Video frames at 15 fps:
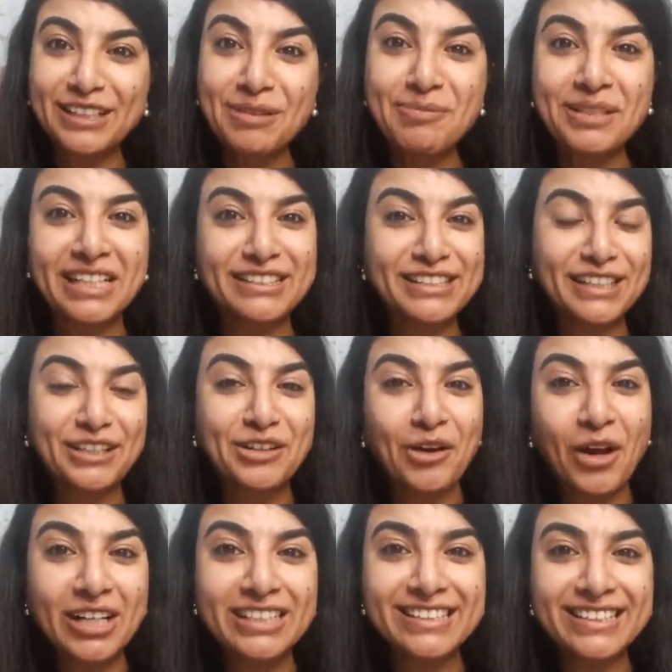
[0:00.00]
and
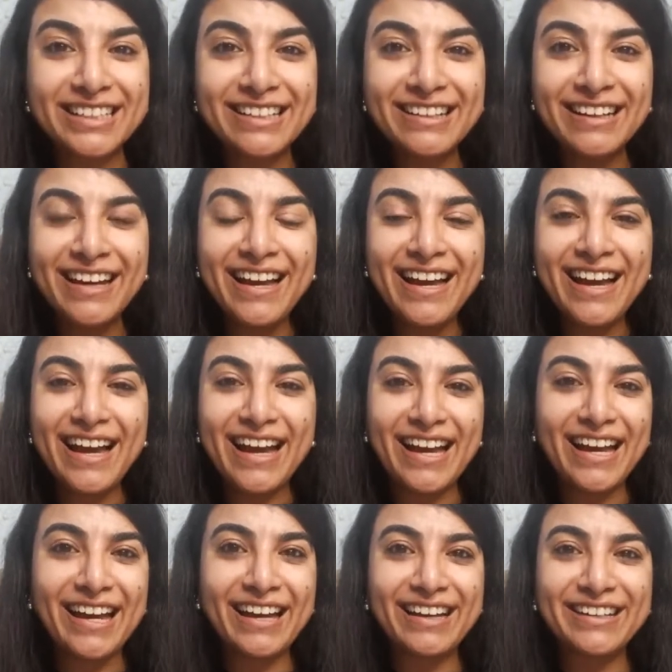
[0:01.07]
technology.
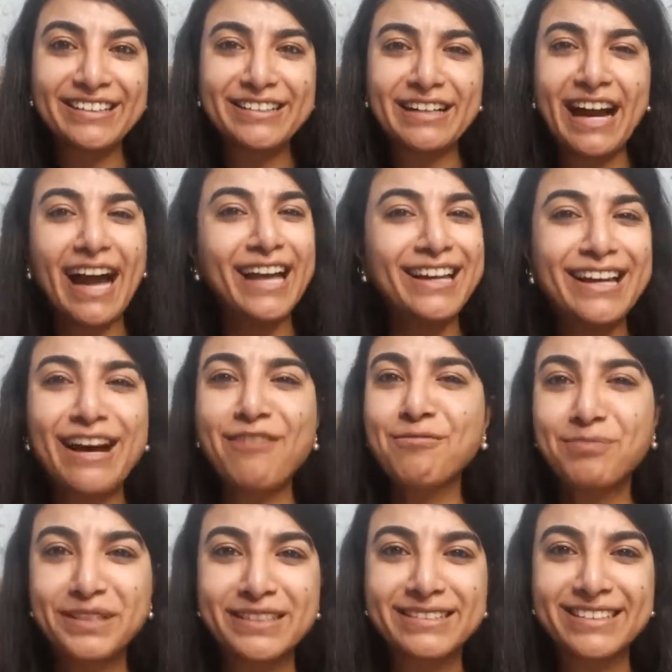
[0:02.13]
And I
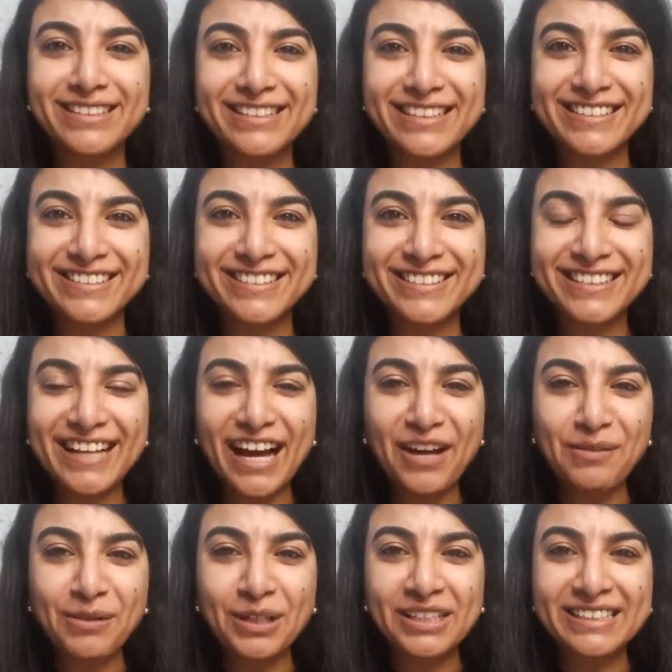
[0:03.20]
love businesses.
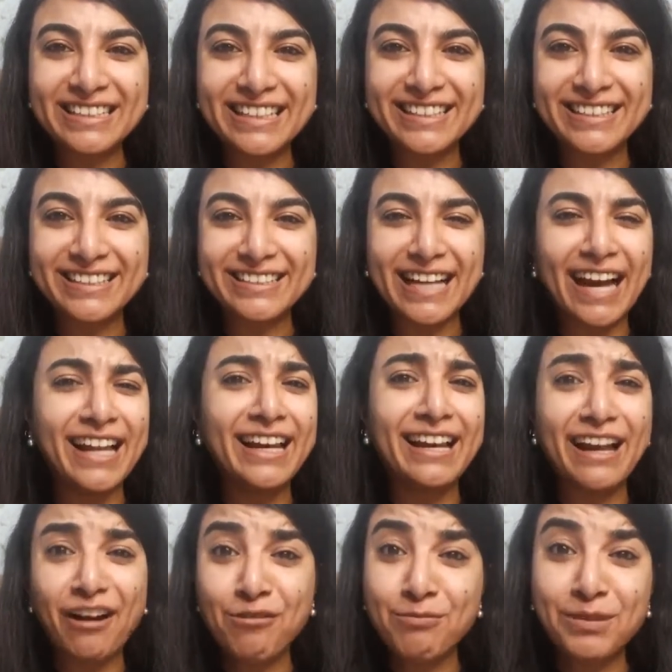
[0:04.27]
I want to say this. I
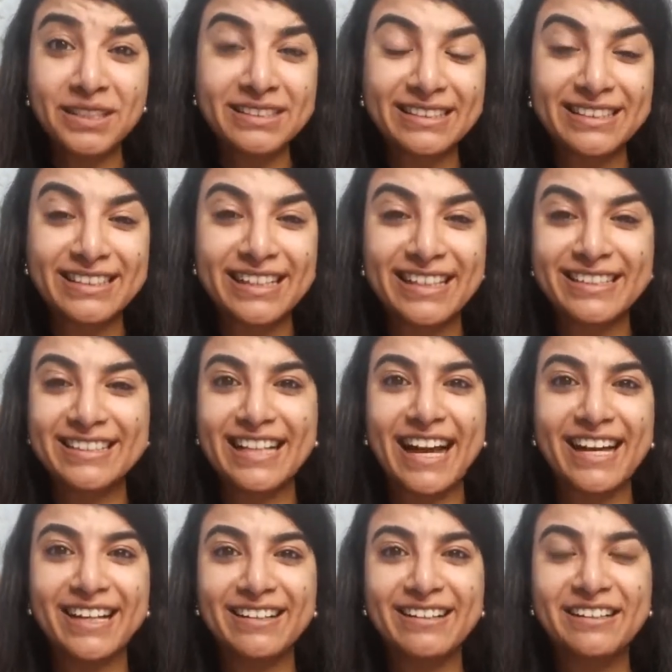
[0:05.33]
love businesses like